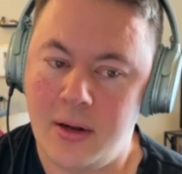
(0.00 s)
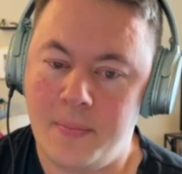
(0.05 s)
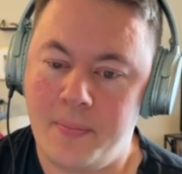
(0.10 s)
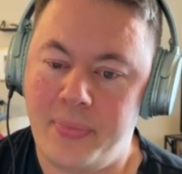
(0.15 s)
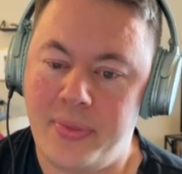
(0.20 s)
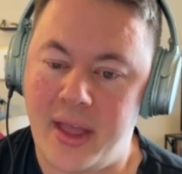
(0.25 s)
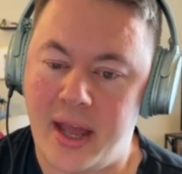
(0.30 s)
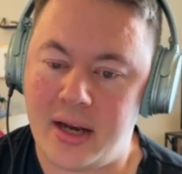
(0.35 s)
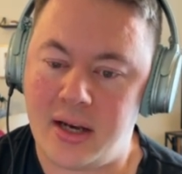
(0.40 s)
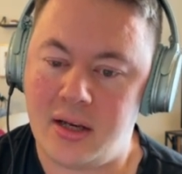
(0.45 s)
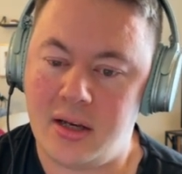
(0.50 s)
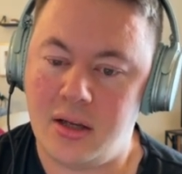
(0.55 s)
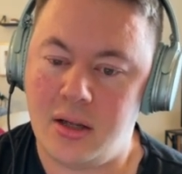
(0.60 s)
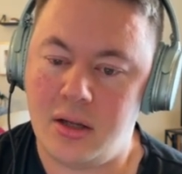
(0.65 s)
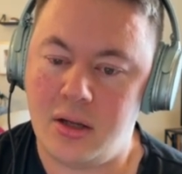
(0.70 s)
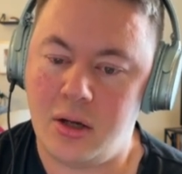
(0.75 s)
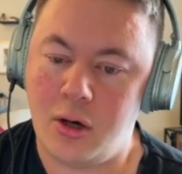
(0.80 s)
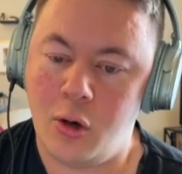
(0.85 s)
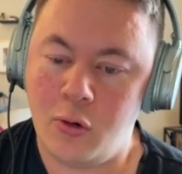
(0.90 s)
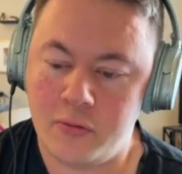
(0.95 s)
that
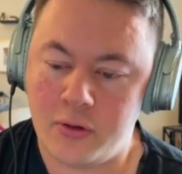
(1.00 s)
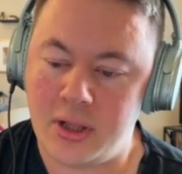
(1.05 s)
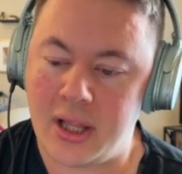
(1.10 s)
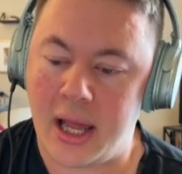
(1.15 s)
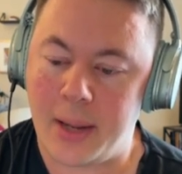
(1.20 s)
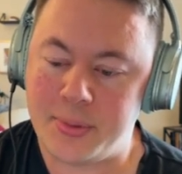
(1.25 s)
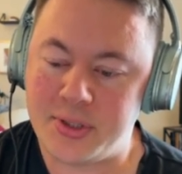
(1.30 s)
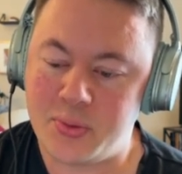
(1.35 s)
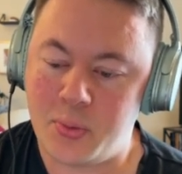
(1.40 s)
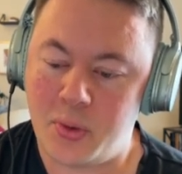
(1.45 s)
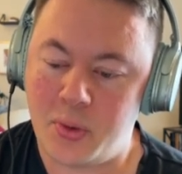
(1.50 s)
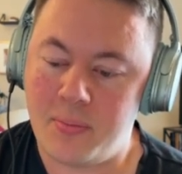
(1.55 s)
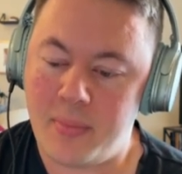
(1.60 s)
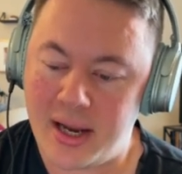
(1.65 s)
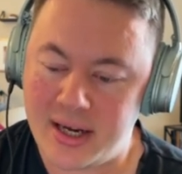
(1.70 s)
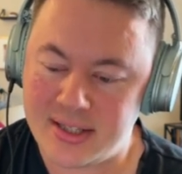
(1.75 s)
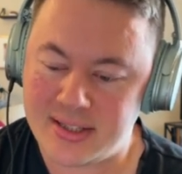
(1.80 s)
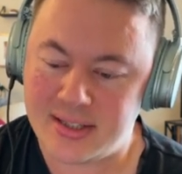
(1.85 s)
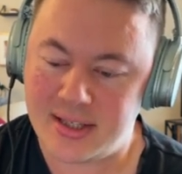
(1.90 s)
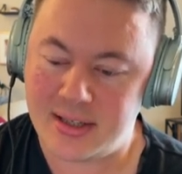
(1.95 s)
overlaps with
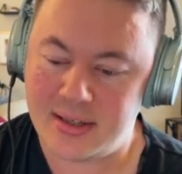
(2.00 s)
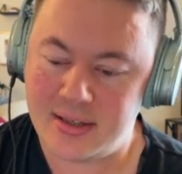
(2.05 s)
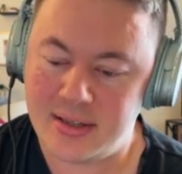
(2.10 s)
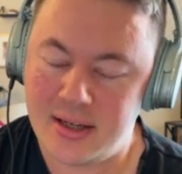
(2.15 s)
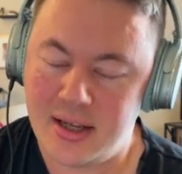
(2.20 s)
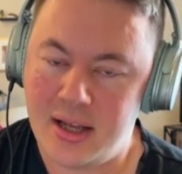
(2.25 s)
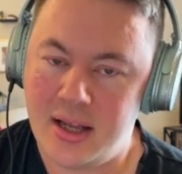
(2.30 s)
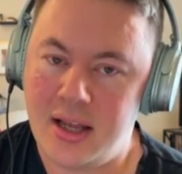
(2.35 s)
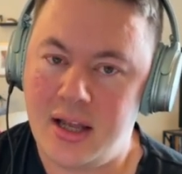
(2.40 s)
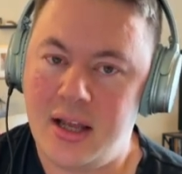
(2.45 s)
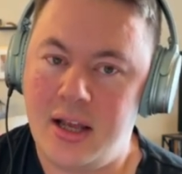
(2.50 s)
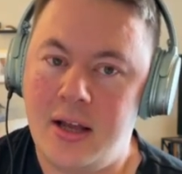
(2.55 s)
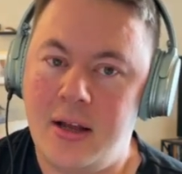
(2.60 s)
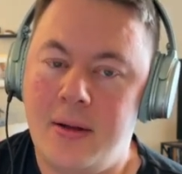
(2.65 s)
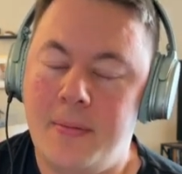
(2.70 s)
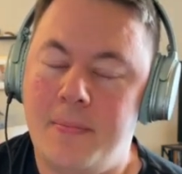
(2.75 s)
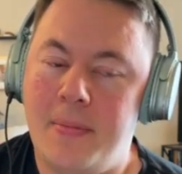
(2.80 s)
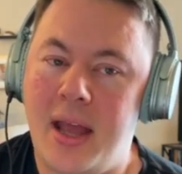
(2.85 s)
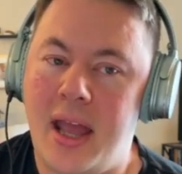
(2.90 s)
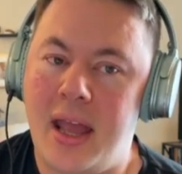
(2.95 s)
medicine.
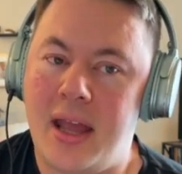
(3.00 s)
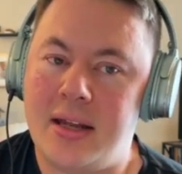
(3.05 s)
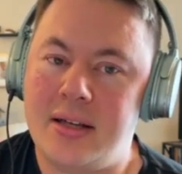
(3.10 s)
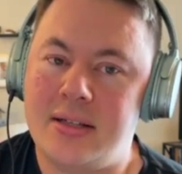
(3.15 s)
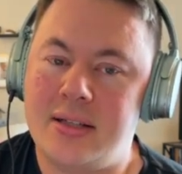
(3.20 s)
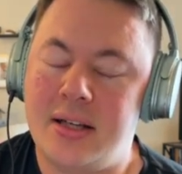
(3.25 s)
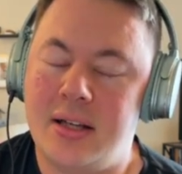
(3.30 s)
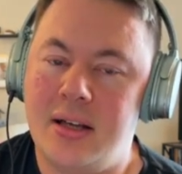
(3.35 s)
And